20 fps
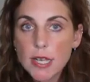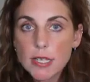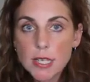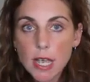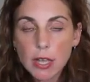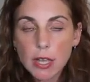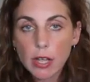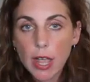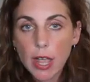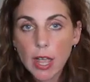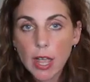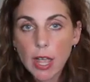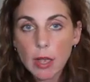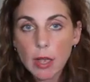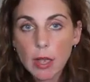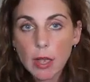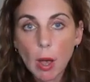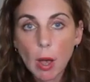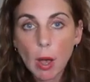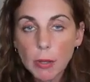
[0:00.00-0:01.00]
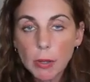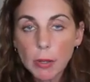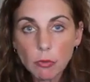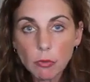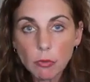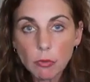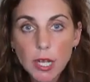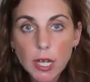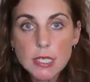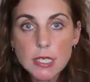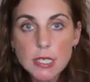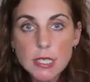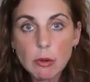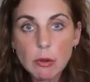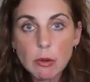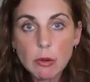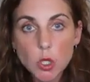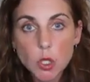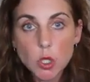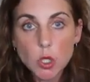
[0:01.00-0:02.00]
I came up in ranks, I would do a
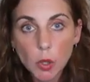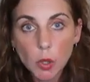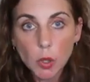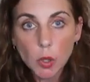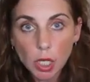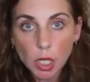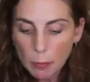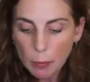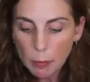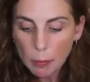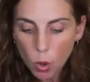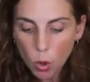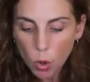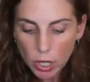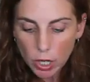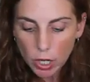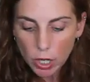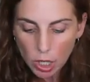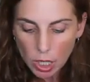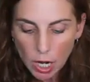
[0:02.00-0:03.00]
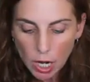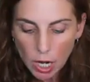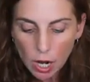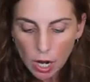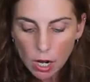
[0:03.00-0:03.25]
little bit more here and there.